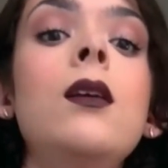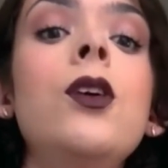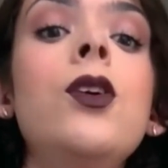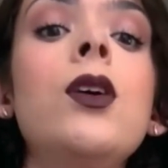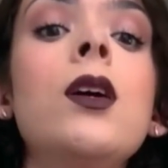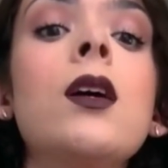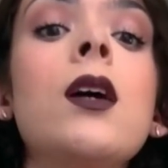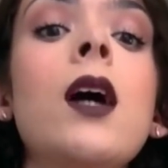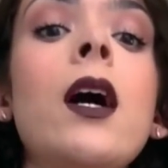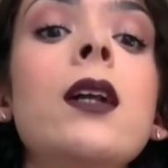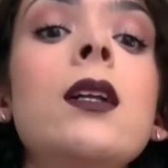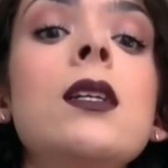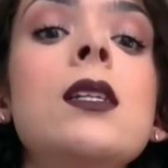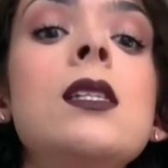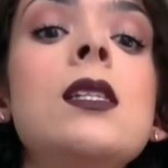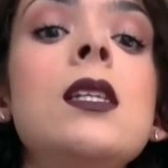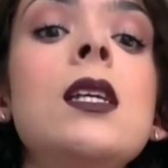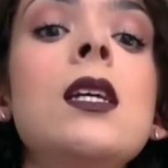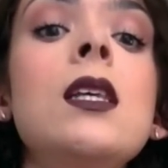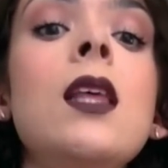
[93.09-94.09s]
You can kind of
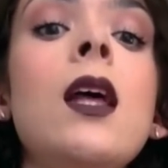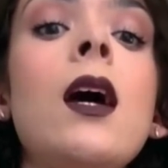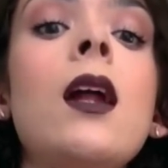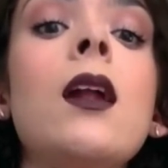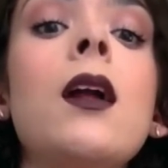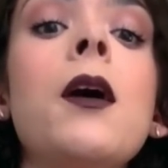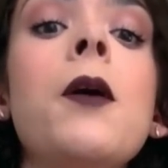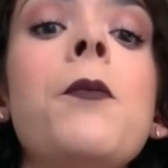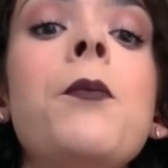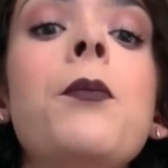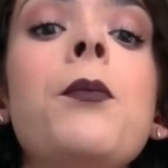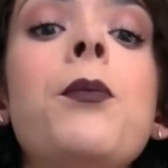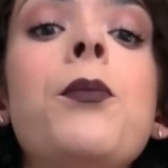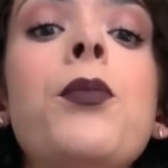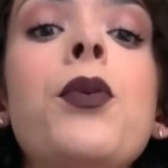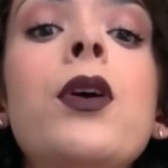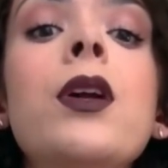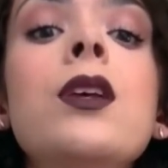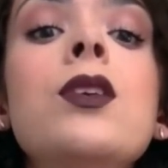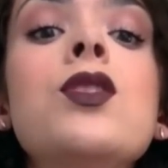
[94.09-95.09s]
see that I'm
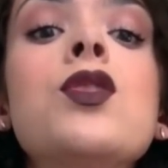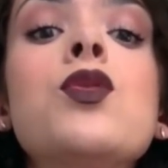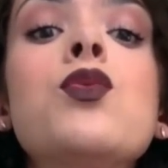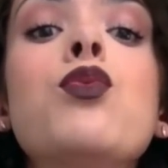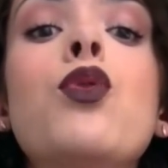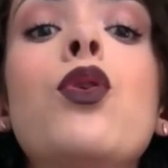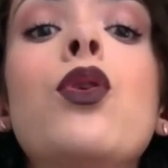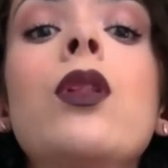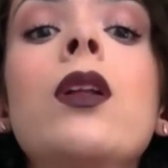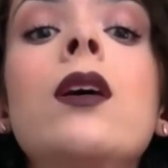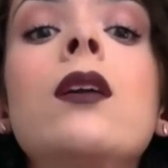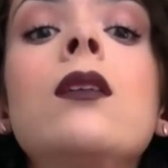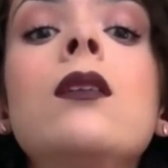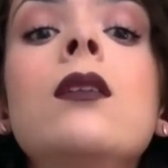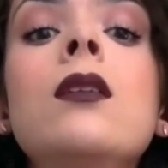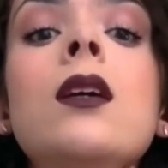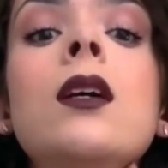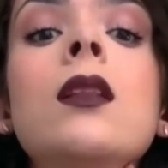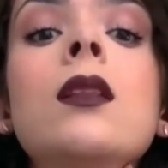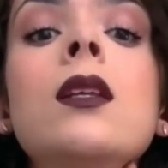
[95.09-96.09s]
pretty
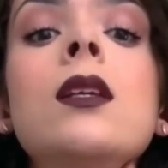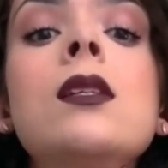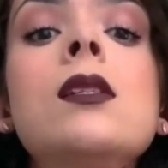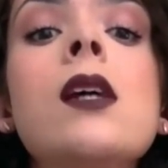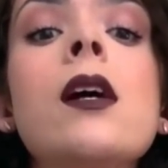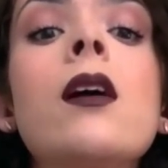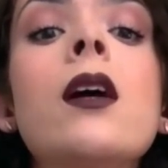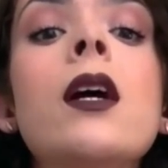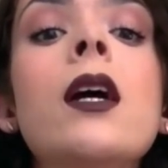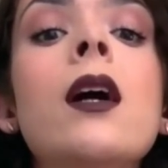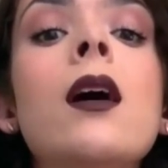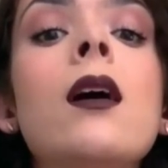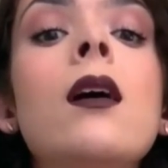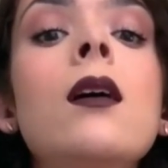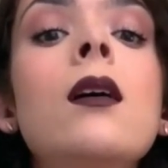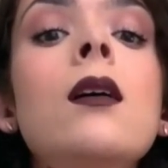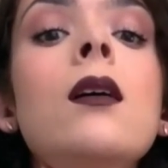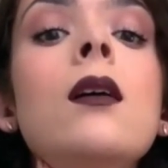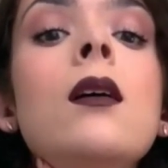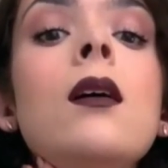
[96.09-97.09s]
swollen in this area.
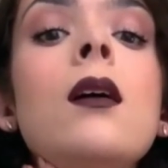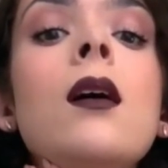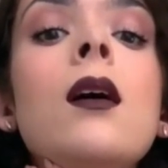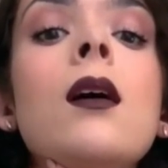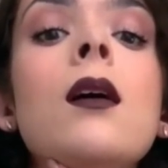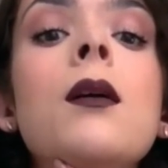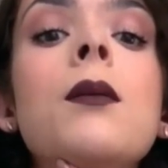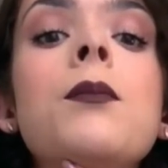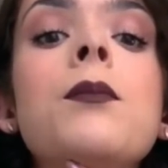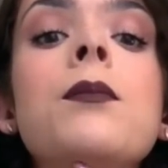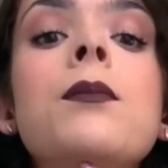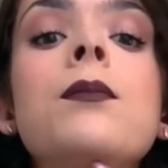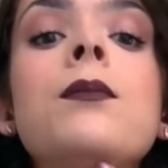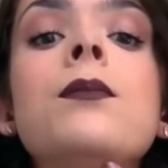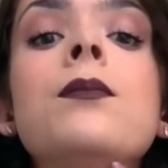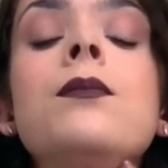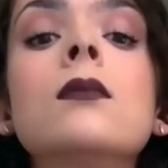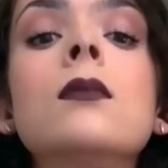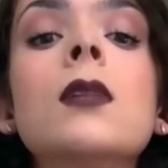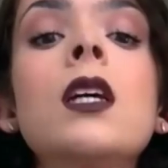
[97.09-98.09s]
Um,
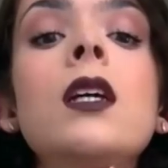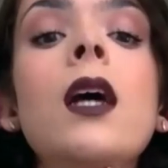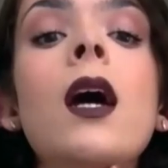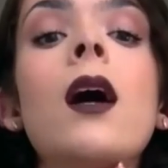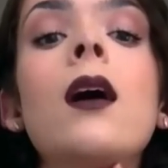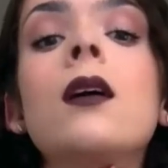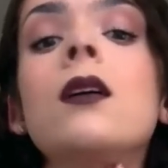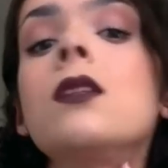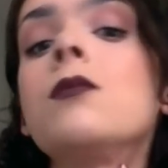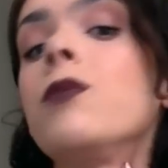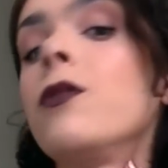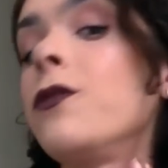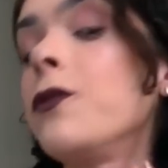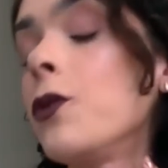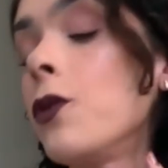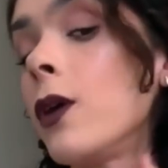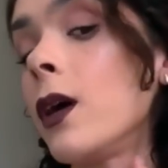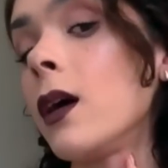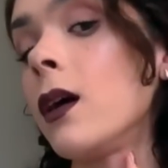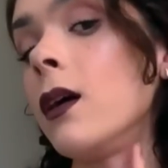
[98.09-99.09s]
yeah, because
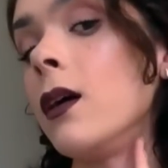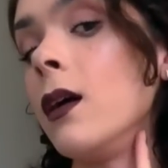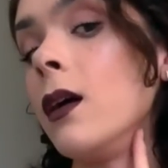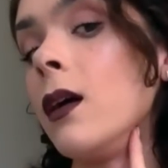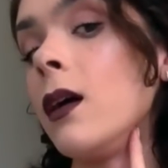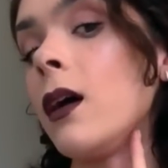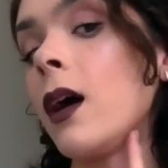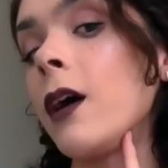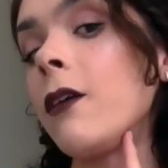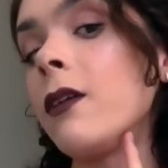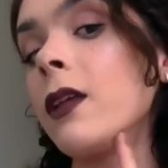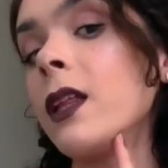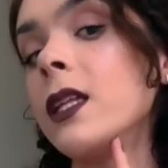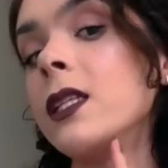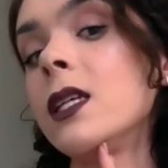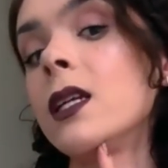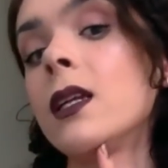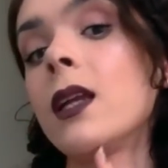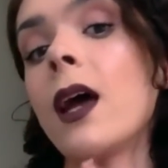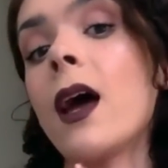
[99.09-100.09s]
before I really
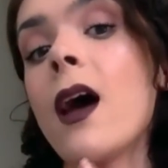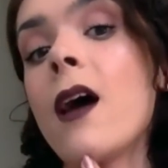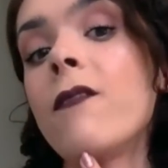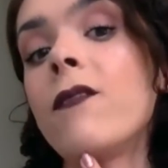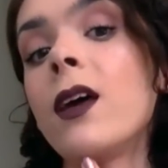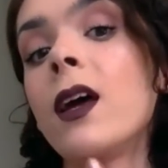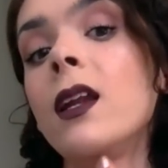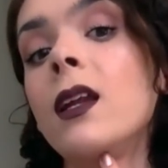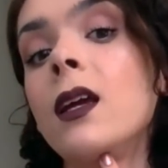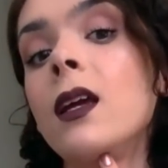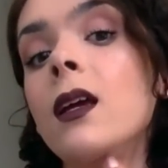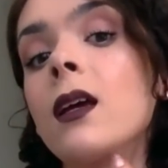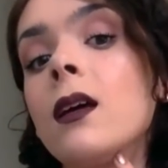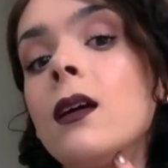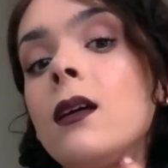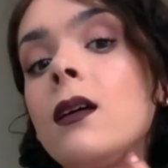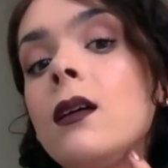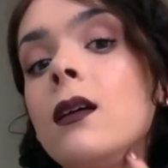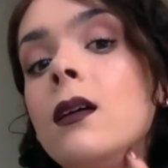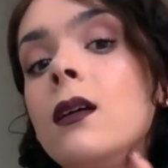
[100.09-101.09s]
didn't have
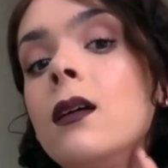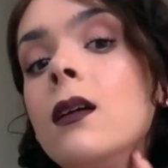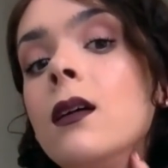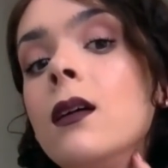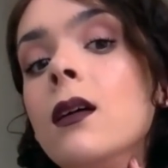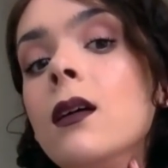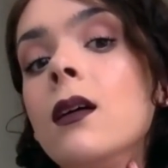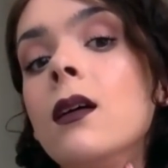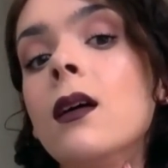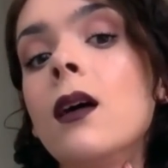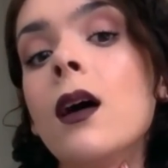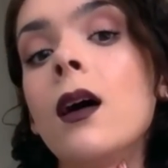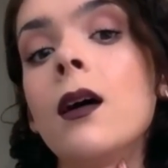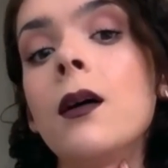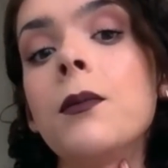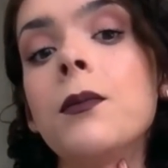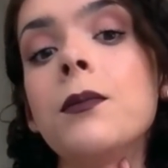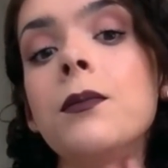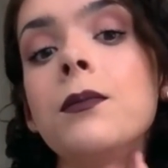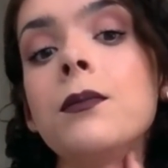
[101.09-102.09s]
any
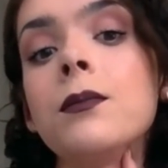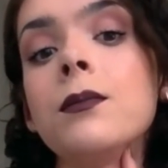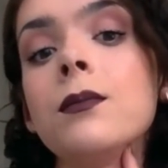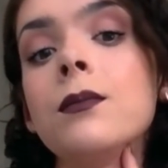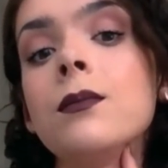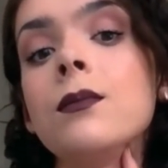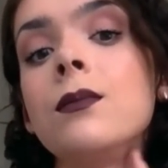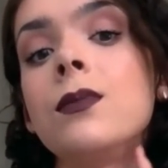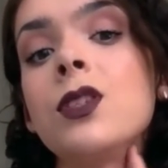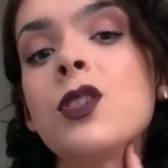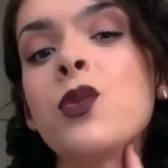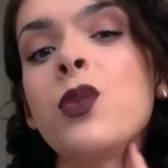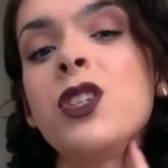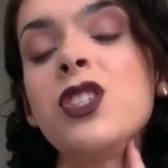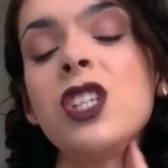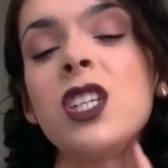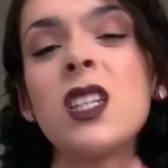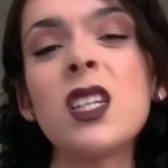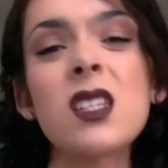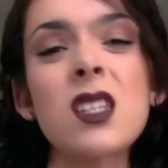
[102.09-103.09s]
um,
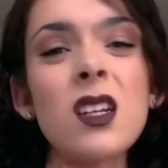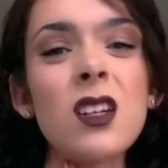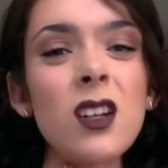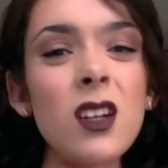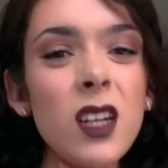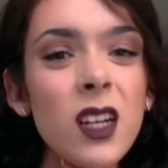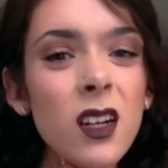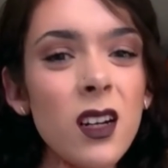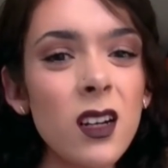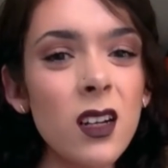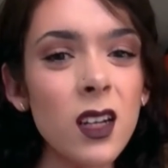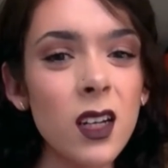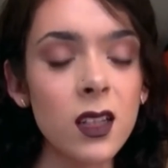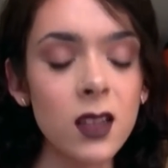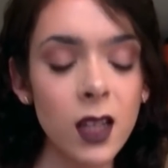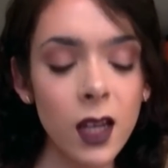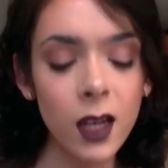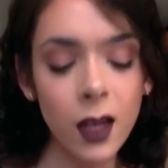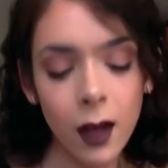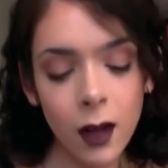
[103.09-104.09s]
squishiness under here,
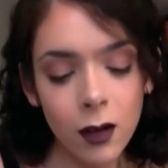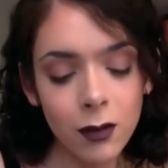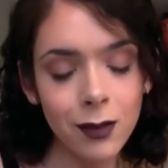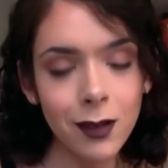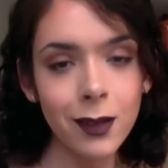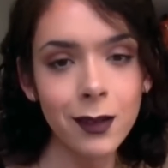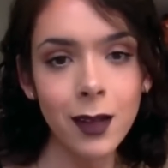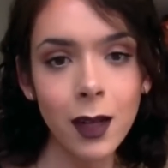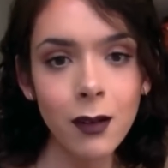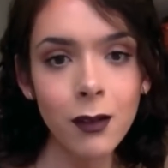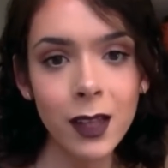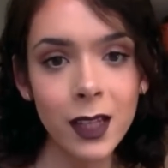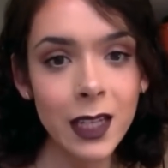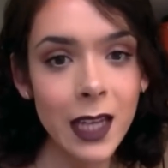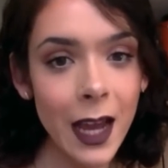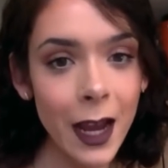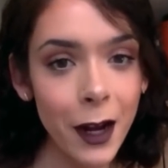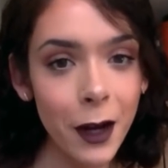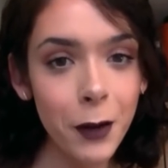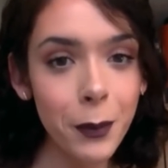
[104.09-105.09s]
and like I don't, really, I don't really
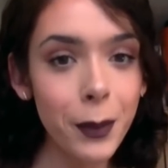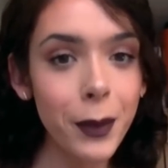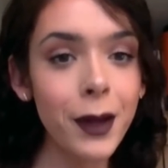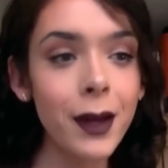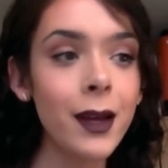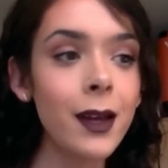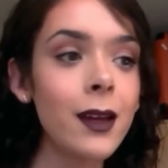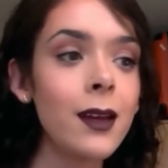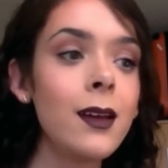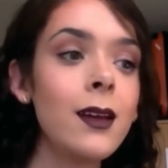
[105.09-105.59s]
care, but